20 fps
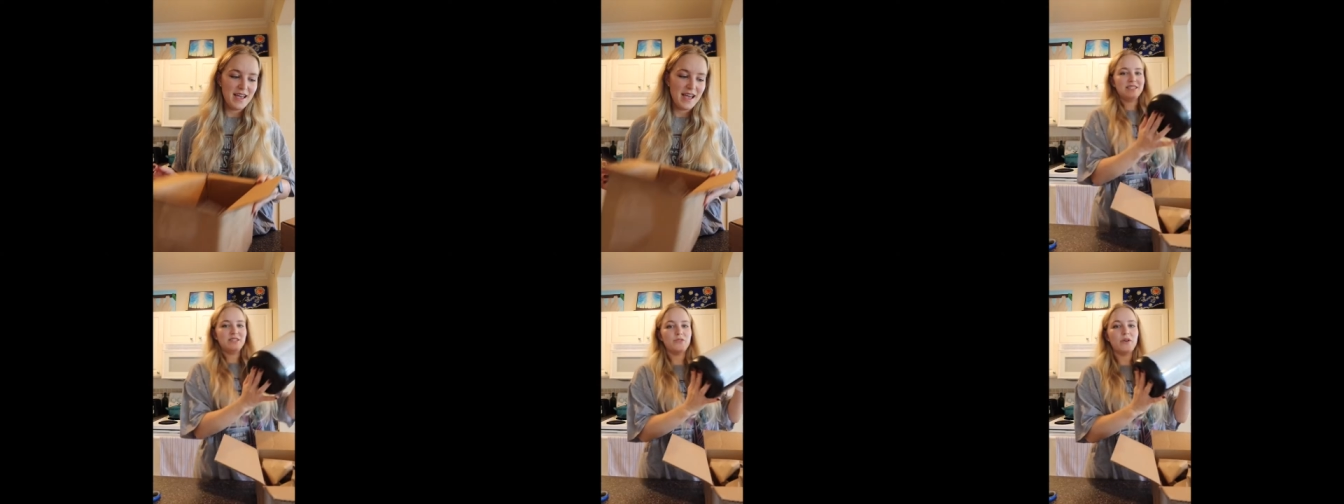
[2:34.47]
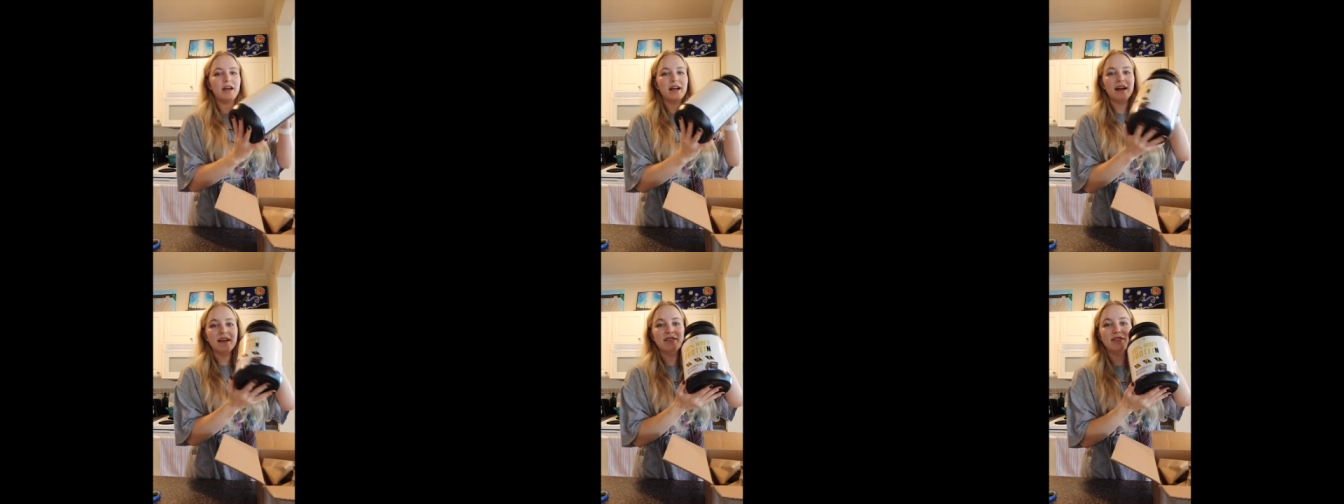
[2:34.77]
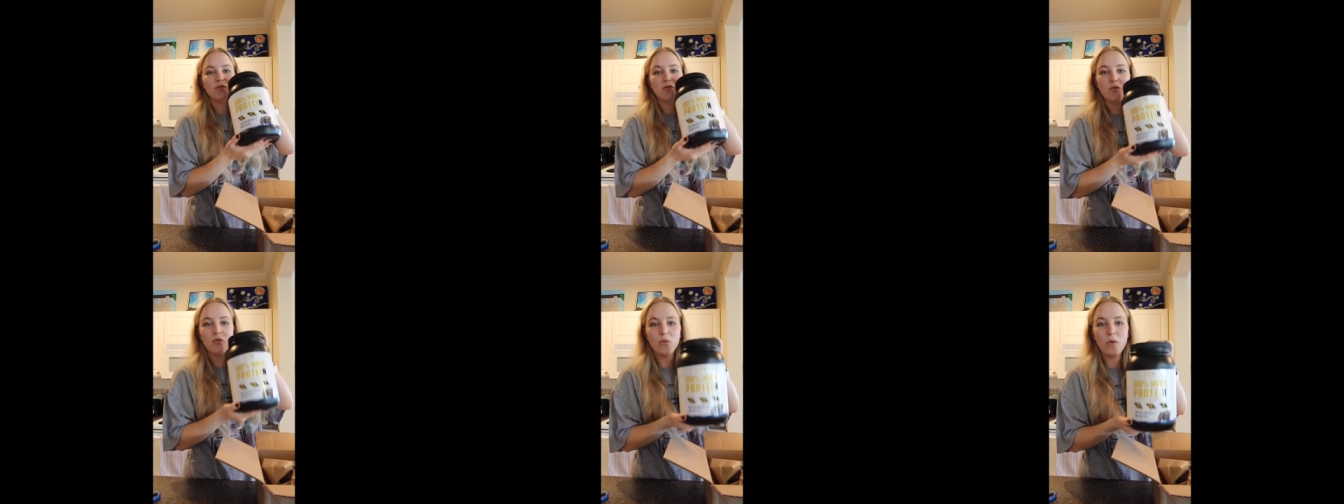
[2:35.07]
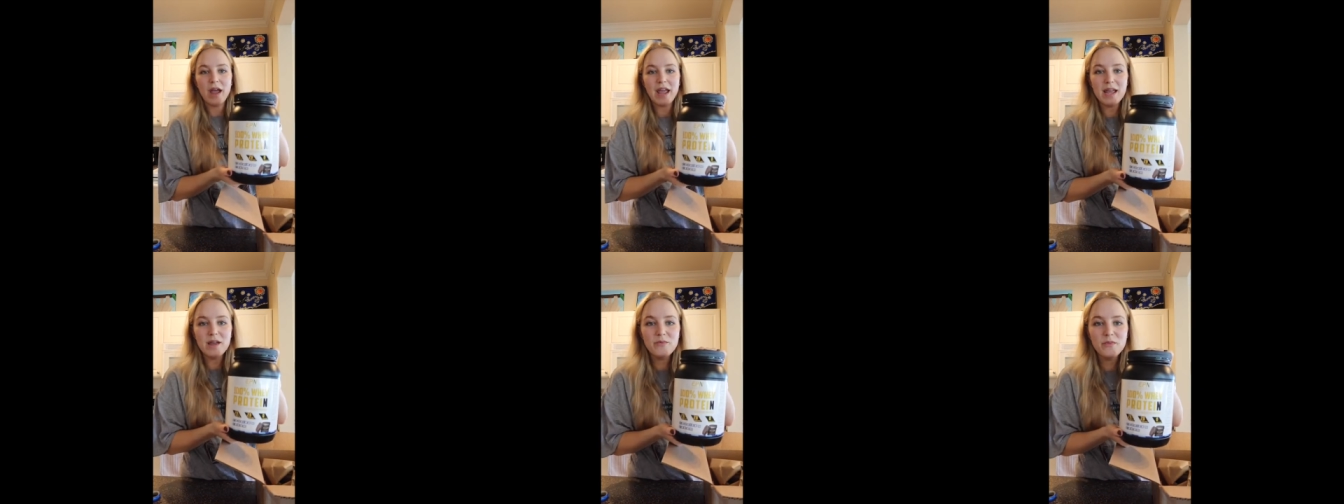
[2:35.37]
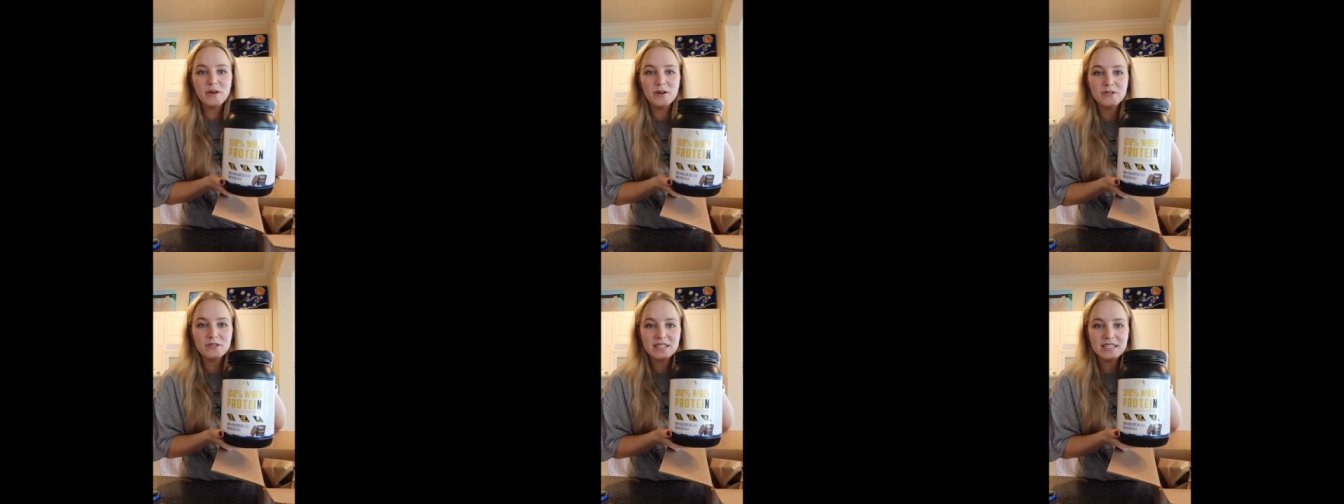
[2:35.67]
So I got the whey
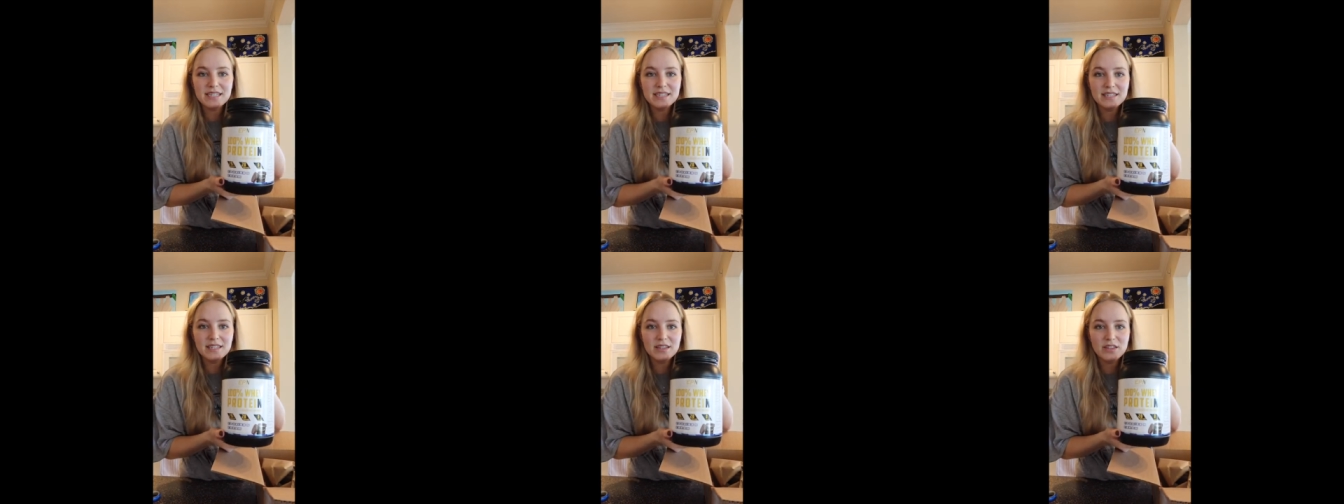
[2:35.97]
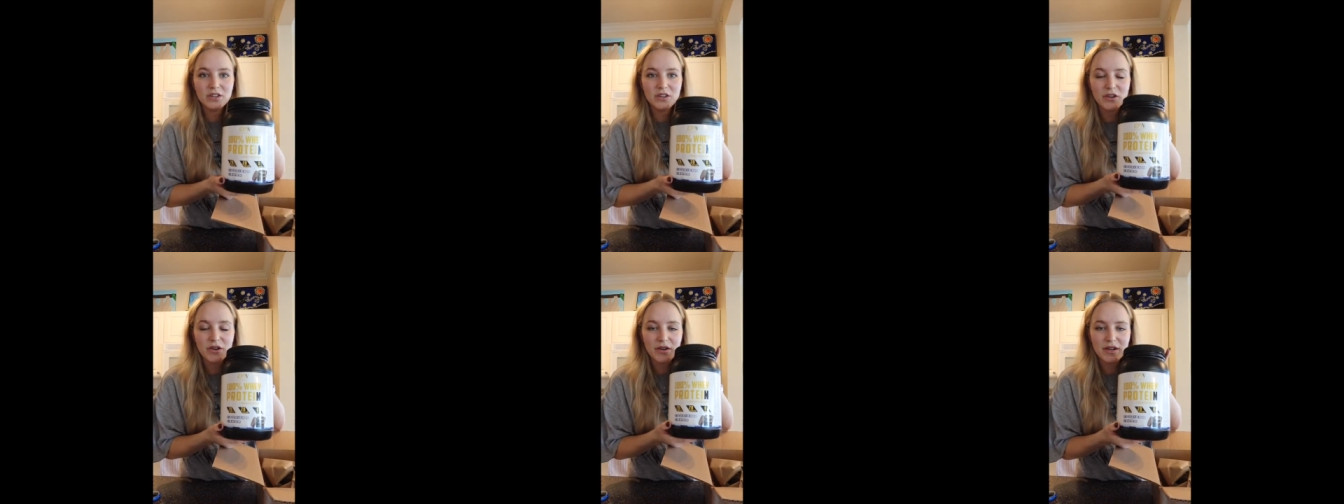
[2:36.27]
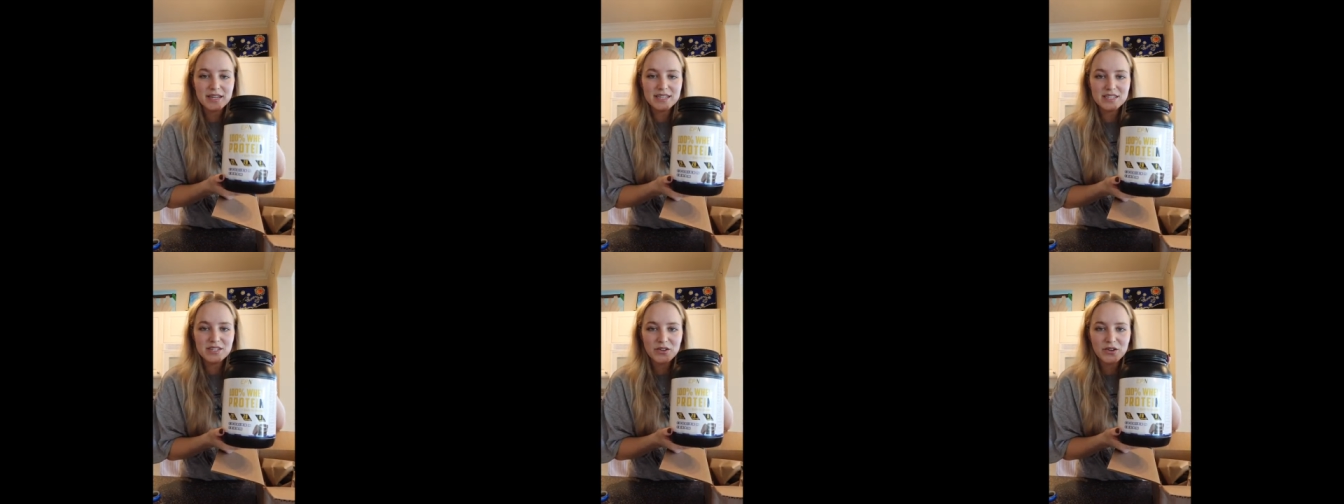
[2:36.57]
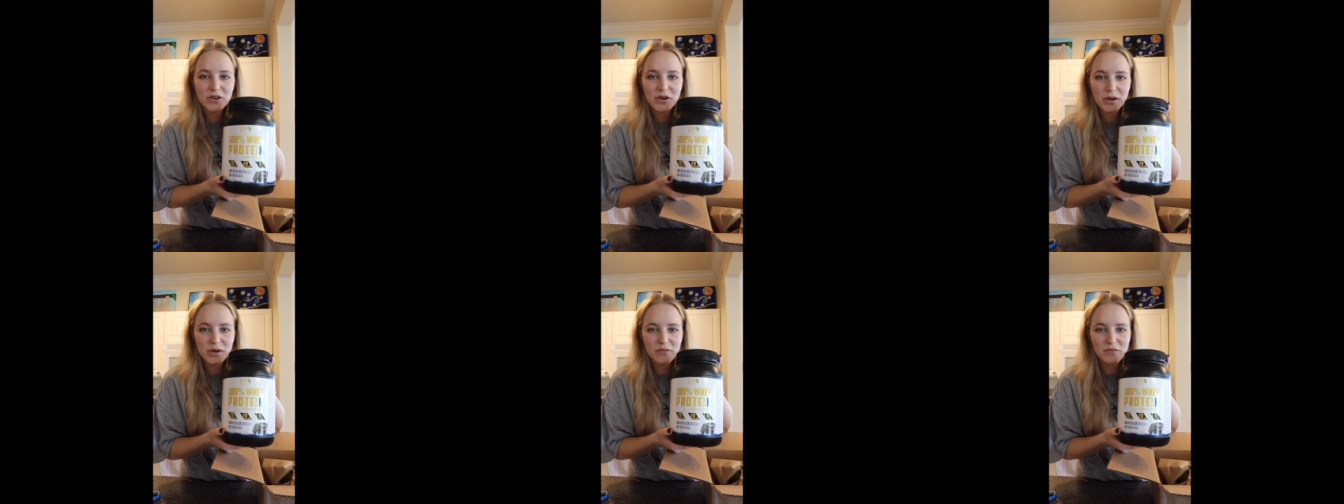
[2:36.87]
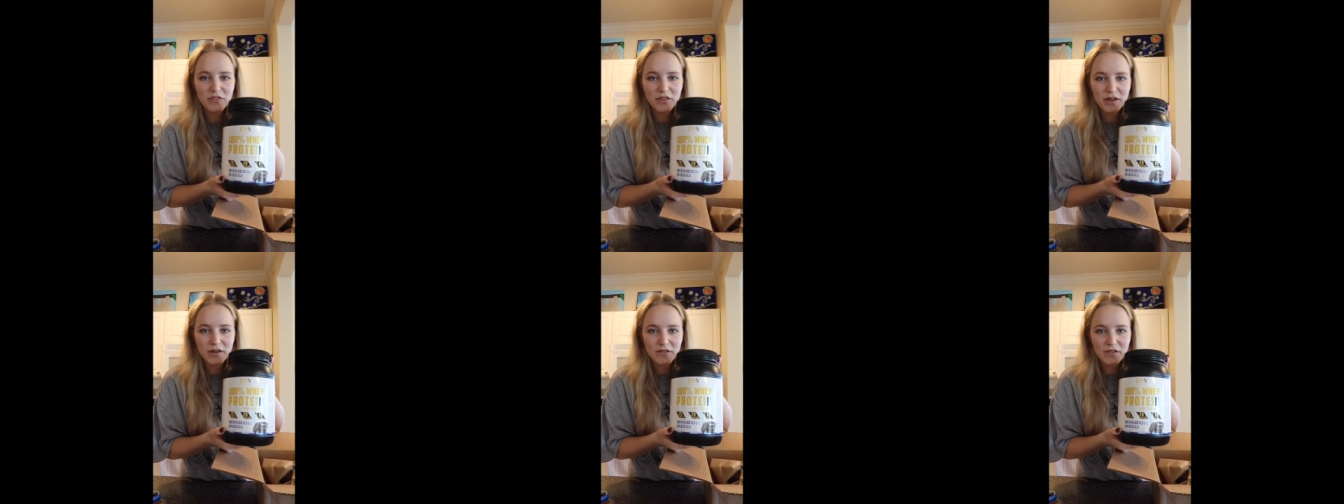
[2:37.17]
protein, the cookies and cream
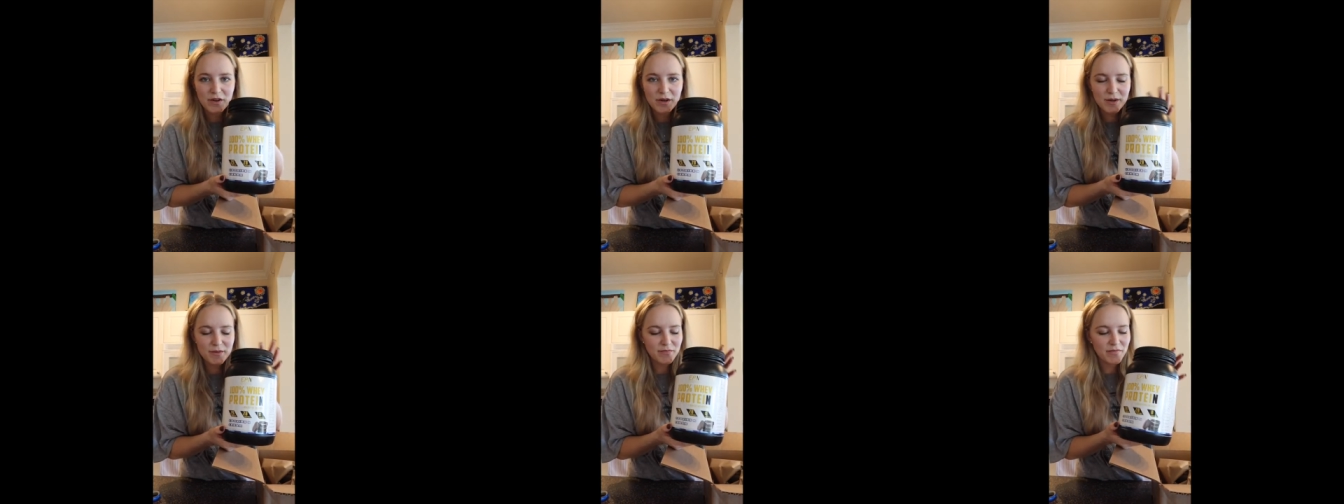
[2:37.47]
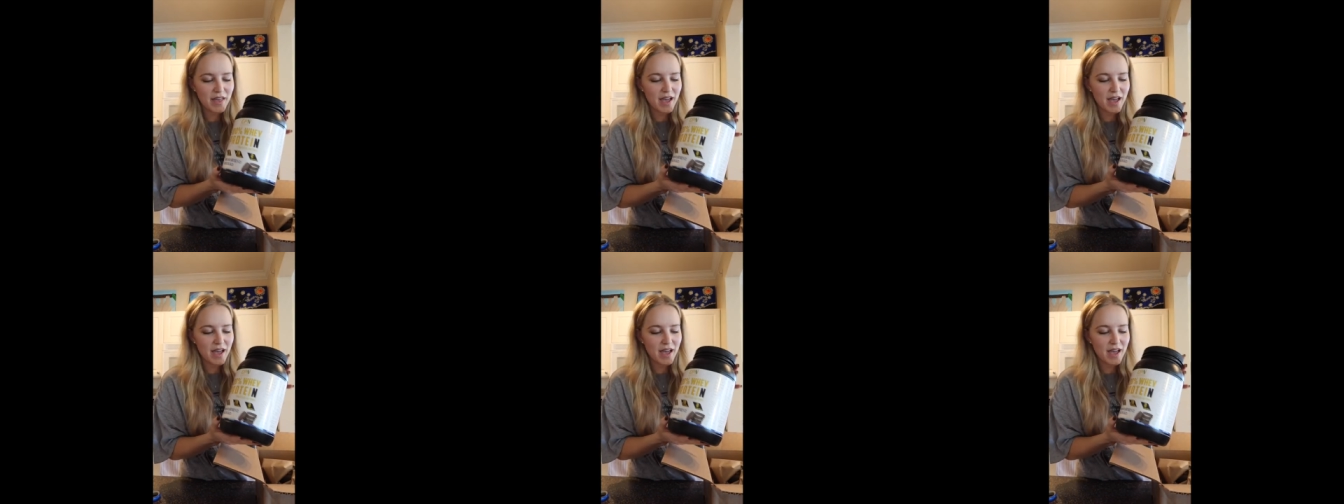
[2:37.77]
flavor.